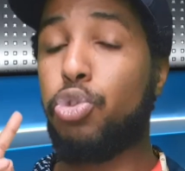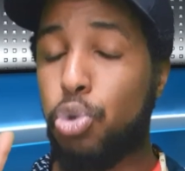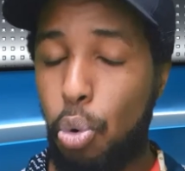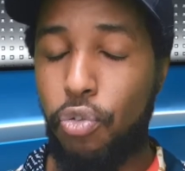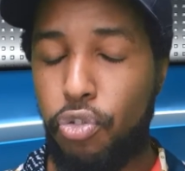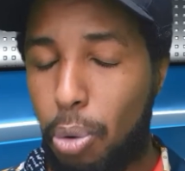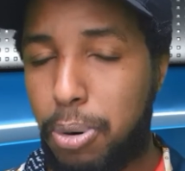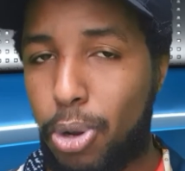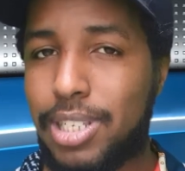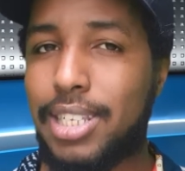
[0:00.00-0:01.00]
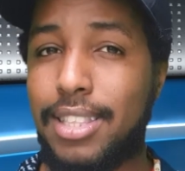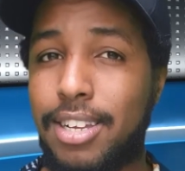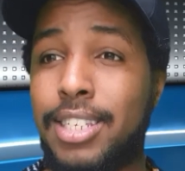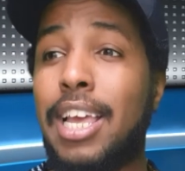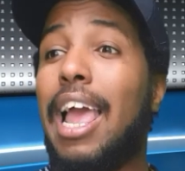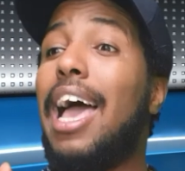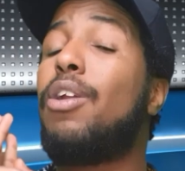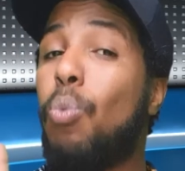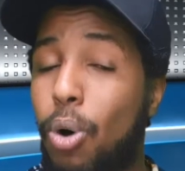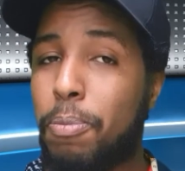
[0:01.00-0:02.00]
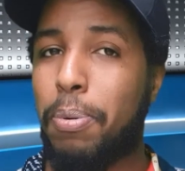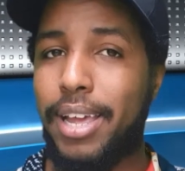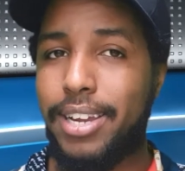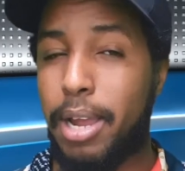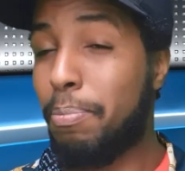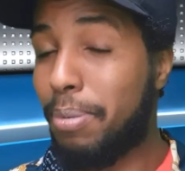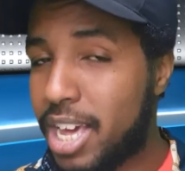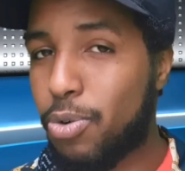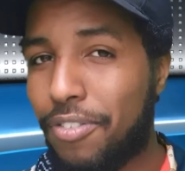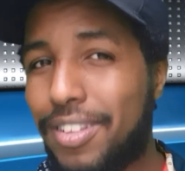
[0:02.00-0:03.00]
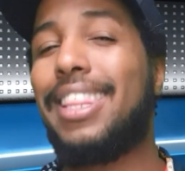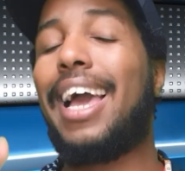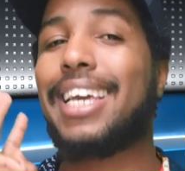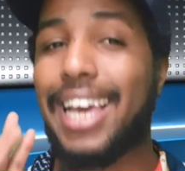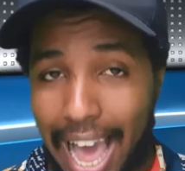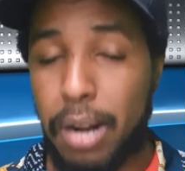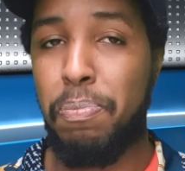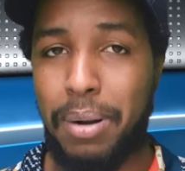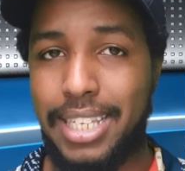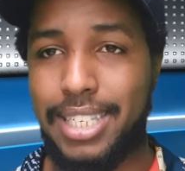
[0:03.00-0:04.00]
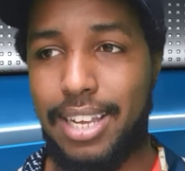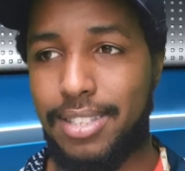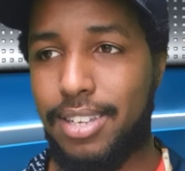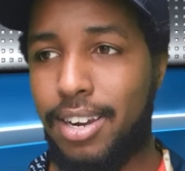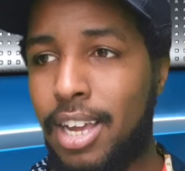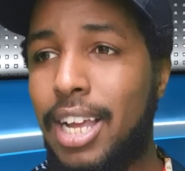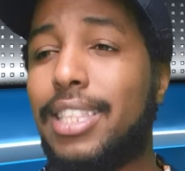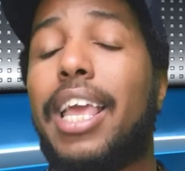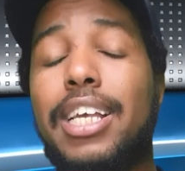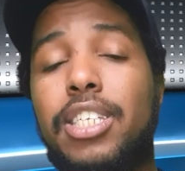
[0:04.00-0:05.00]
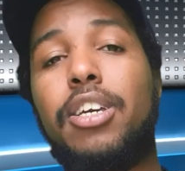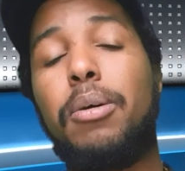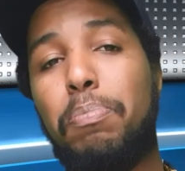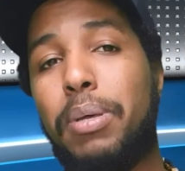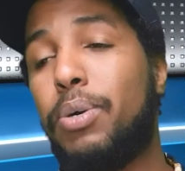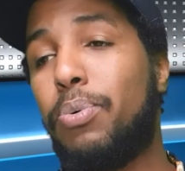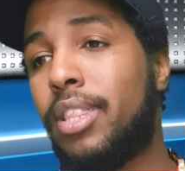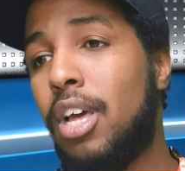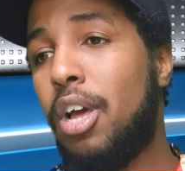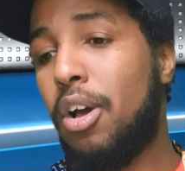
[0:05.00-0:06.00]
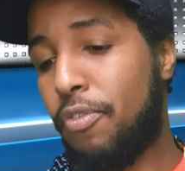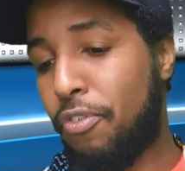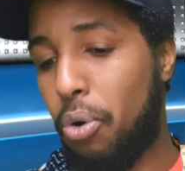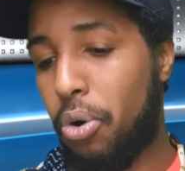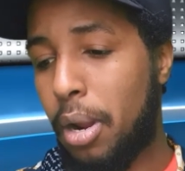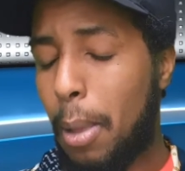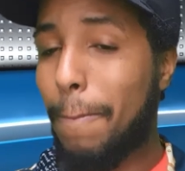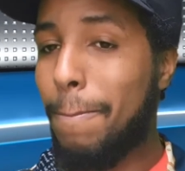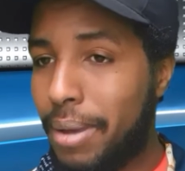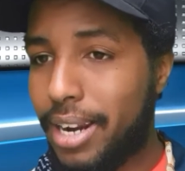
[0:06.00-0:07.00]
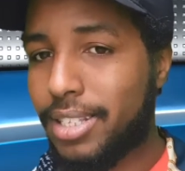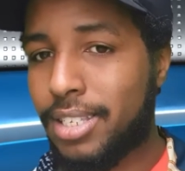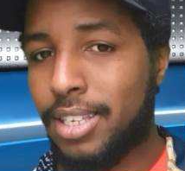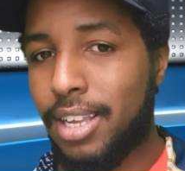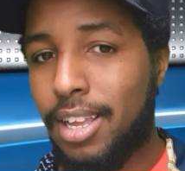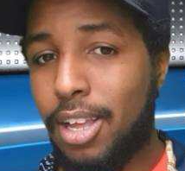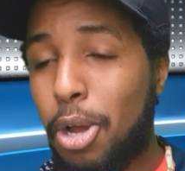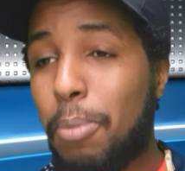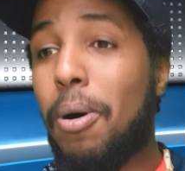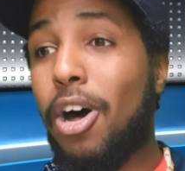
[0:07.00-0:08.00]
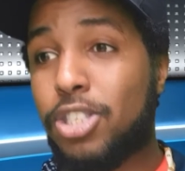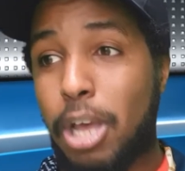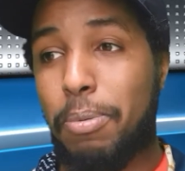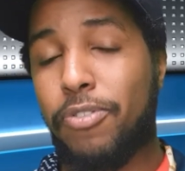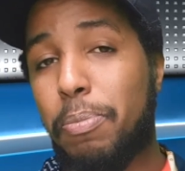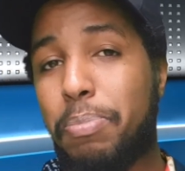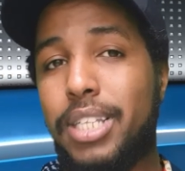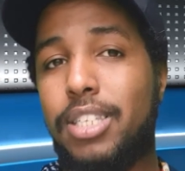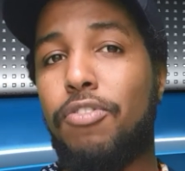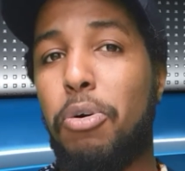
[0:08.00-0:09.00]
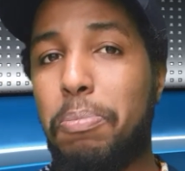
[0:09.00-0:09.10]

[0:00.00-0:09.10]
2 full-blown centers and 1 player in Blake Griffin that can play center that he has to compete with for minutes. But on top of competing for